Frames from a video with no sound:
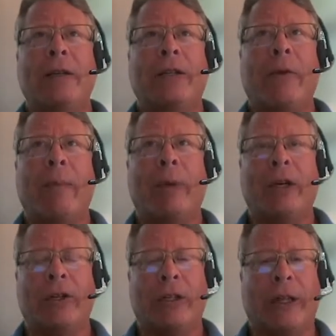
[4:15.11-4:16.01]
so
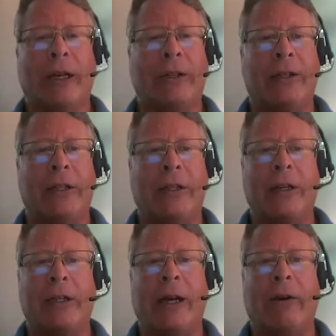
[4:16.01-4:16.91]
ambitious that it just
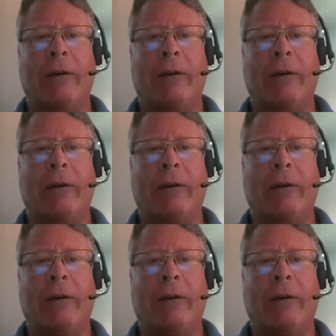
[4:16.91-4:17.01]
sits there